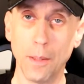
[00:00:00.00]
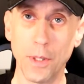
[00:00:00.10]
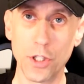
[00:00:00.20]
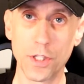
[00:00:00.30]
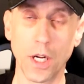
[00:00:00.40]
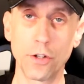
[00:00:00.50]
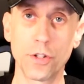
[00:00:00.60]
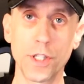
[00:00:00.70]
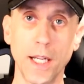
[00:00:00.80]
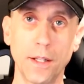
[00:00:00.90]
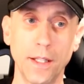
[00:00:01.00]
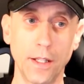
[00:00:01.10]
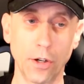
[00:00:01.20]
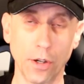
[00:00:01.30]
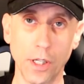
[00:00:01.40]
but just understand that
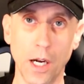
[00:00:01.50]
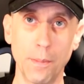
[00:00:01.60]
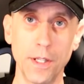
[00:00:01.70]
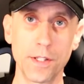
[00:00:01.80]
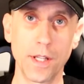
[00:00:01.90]
there are comments